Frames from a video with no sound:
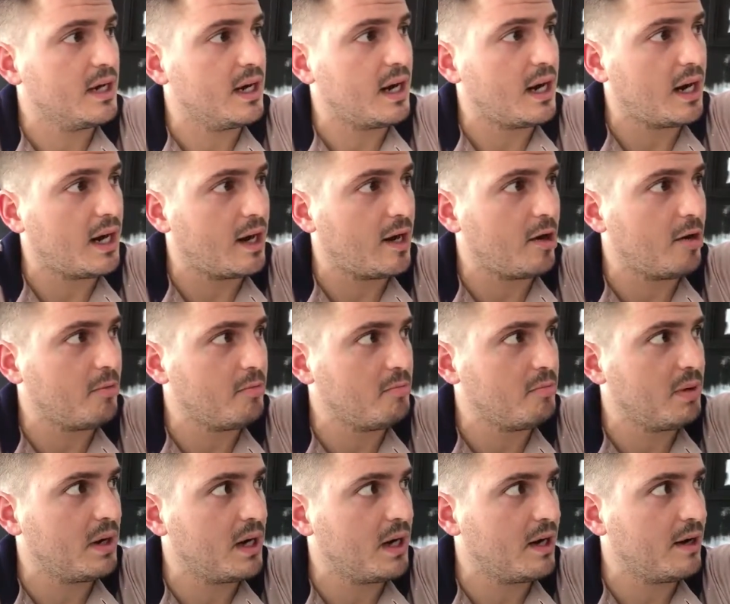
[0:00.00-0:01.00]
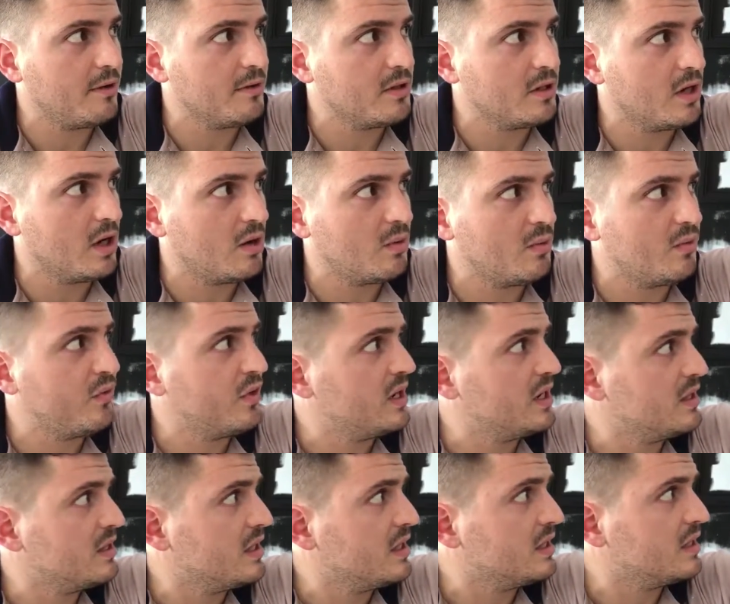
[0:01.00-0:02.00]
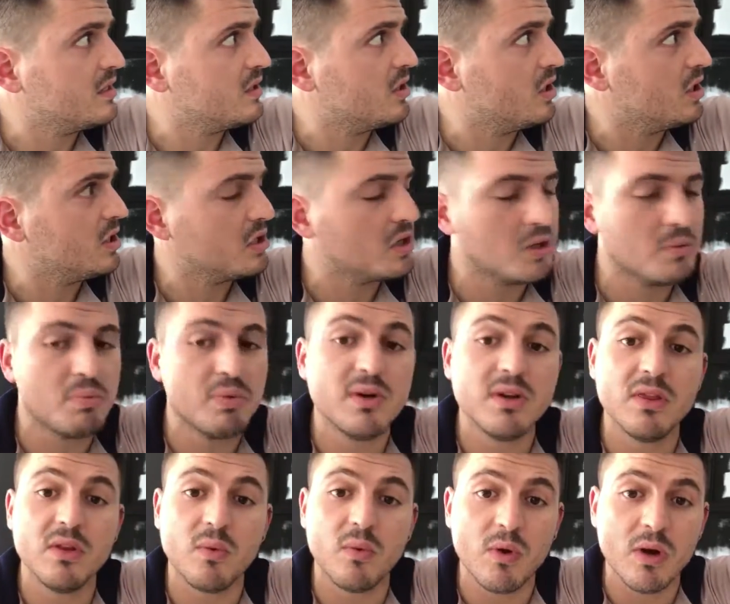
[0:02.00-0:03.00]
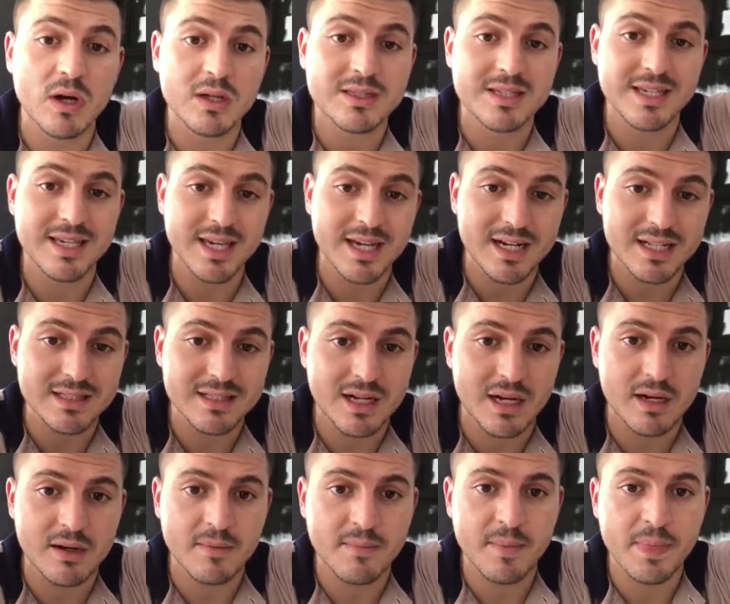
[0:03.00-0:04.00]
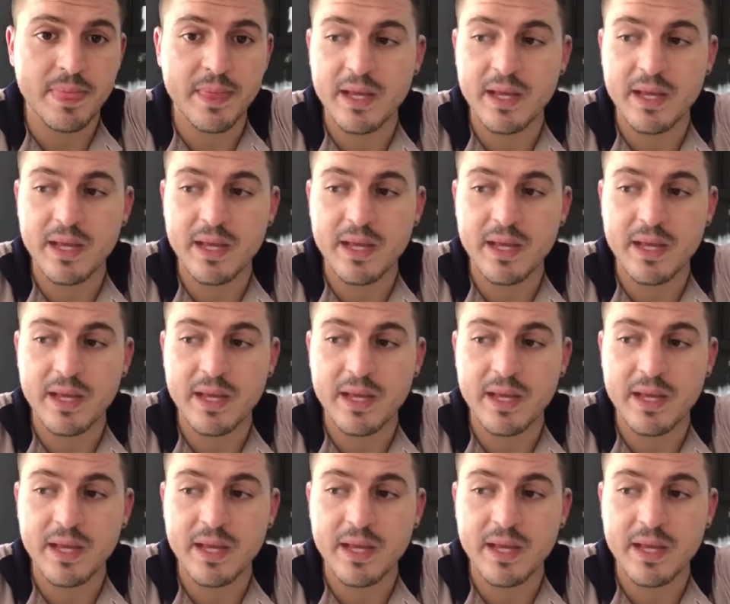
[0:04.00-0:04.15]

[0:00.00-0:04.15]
But you know, with anything, you know, you got to put in the work to get it done,